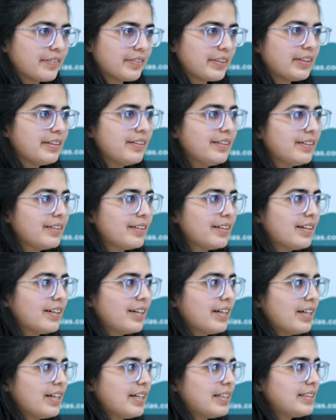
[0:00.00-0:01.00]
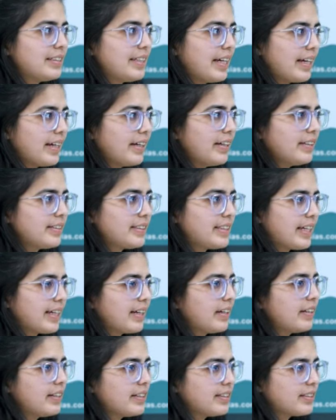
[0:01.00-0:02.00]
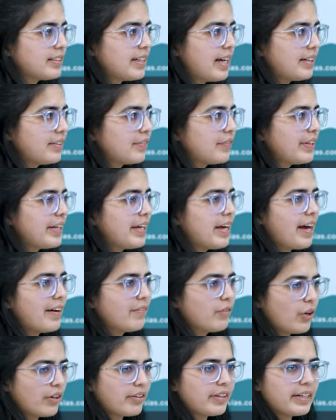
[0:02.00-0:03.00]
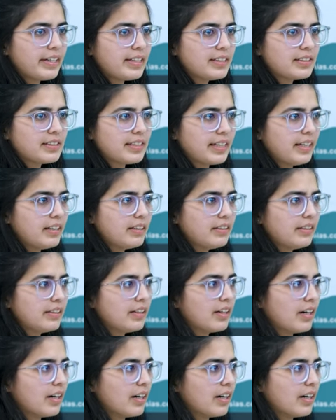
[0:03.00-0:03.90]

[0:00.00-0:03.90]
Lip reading: dividend. Second is that we have already seen